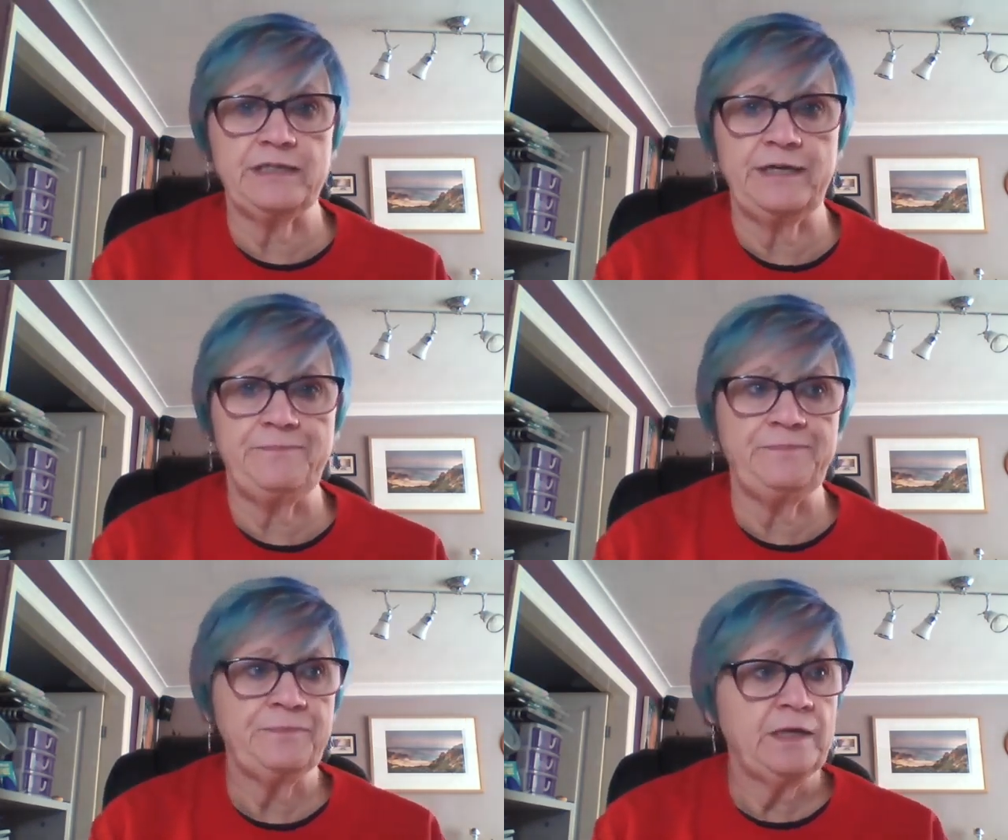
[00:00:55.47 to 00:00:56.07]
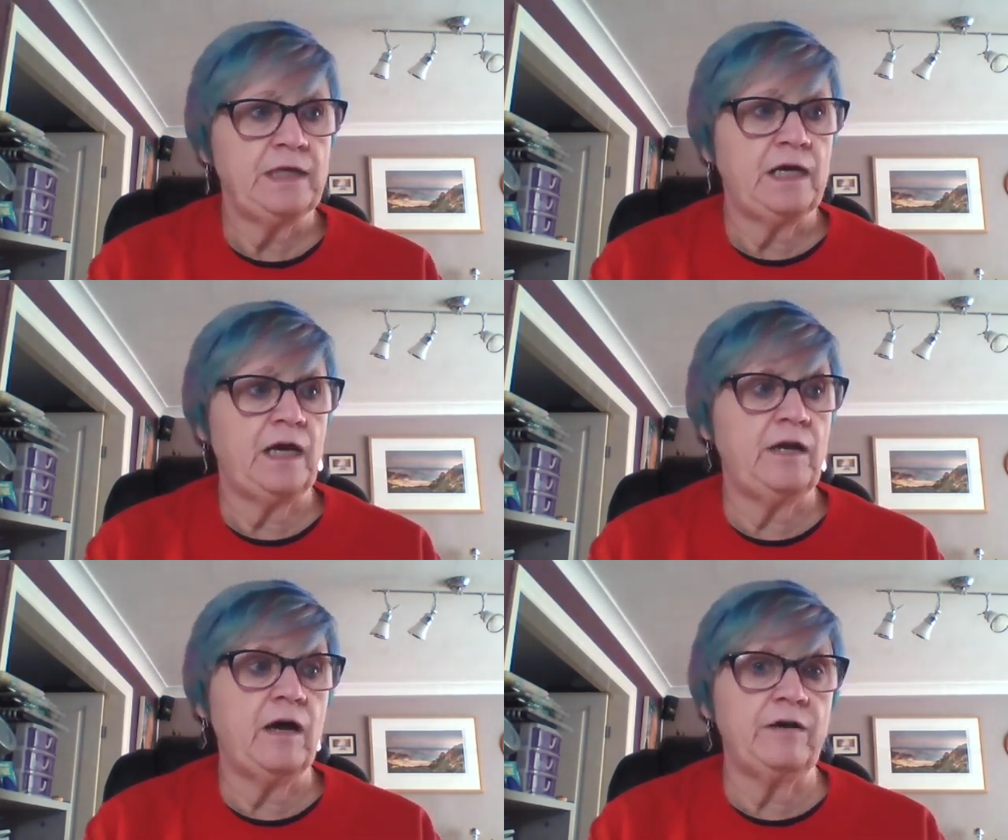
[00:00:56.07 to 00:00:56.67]
A
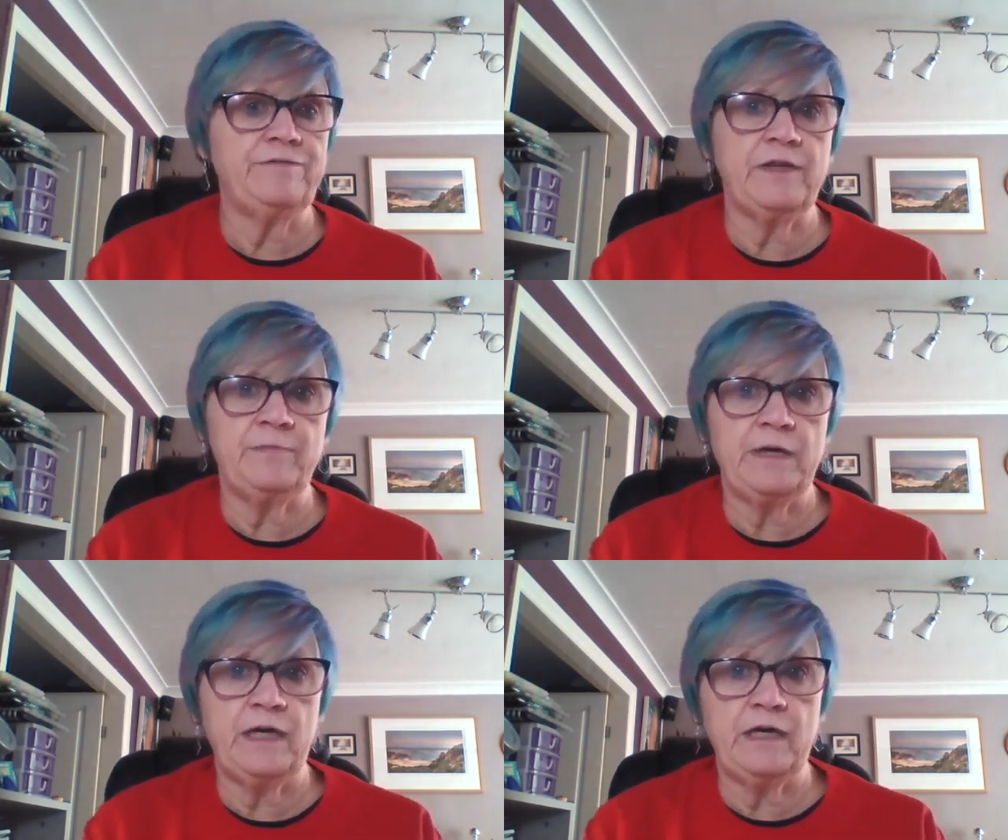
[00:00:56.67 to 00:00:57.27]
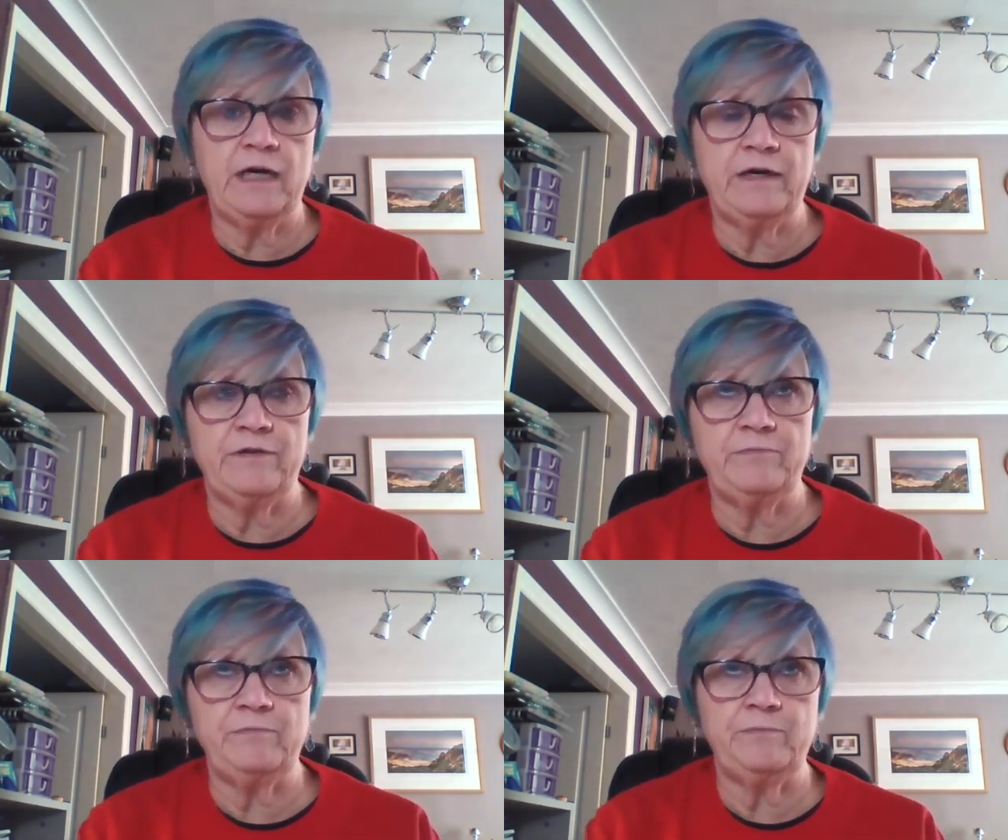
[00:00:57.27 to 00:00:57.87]
lot of them
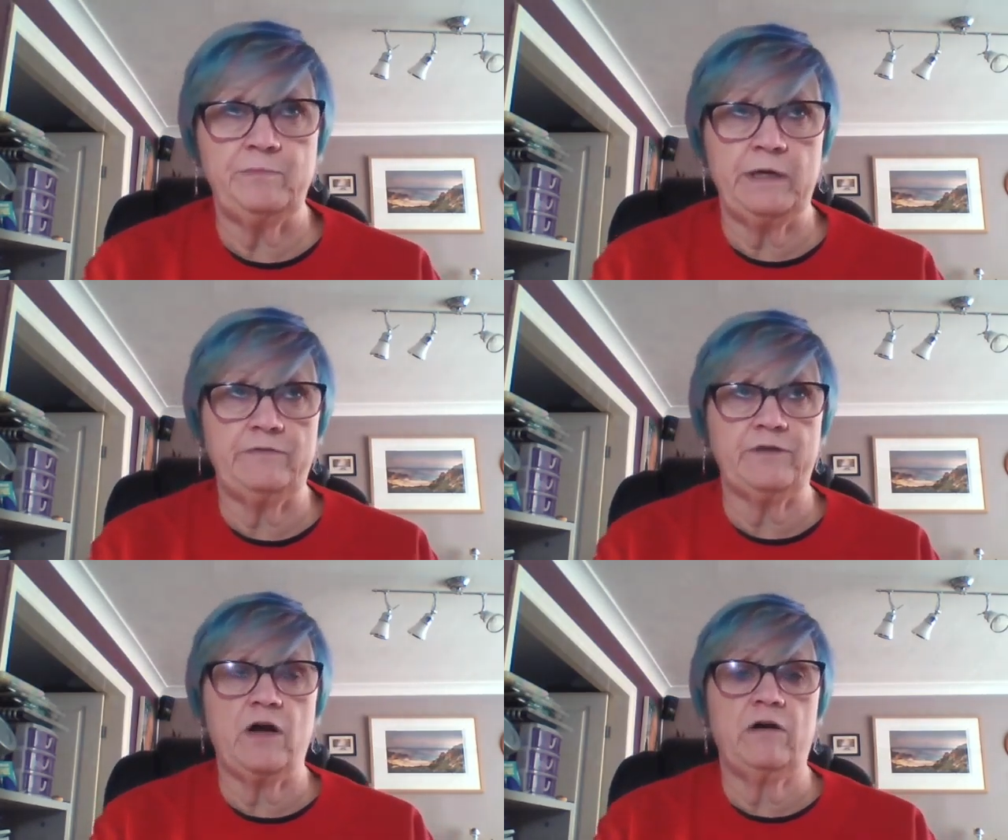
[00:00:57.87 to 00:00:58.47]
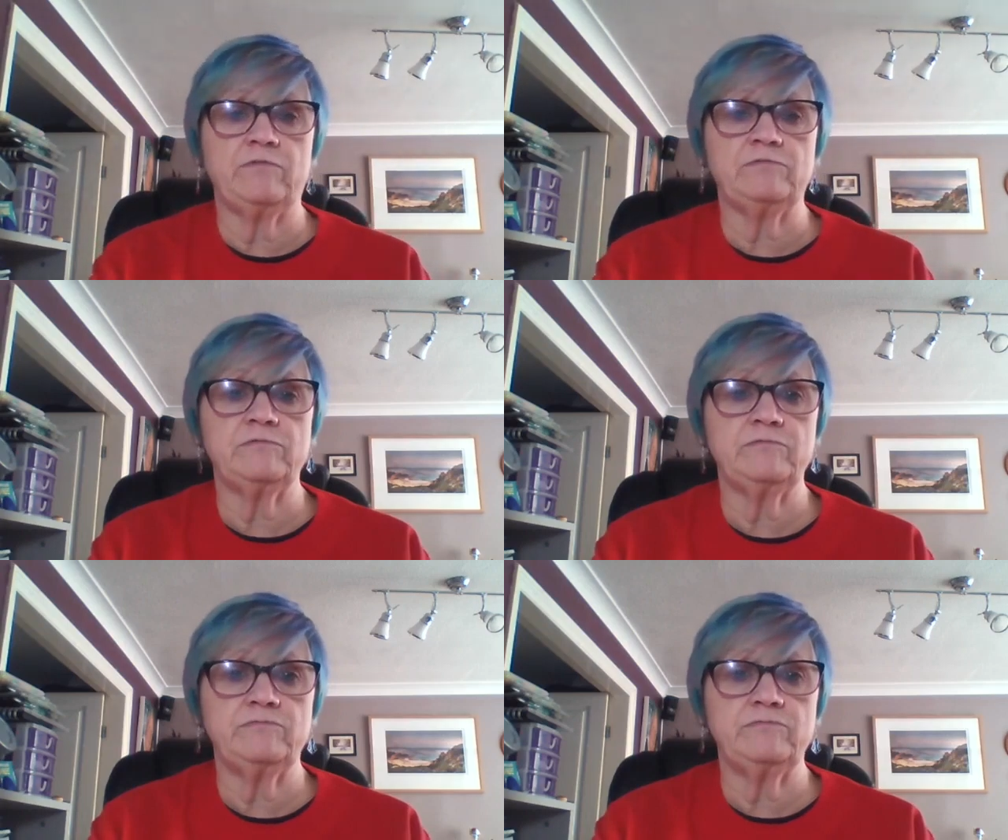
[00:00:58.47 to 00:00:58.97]
have gone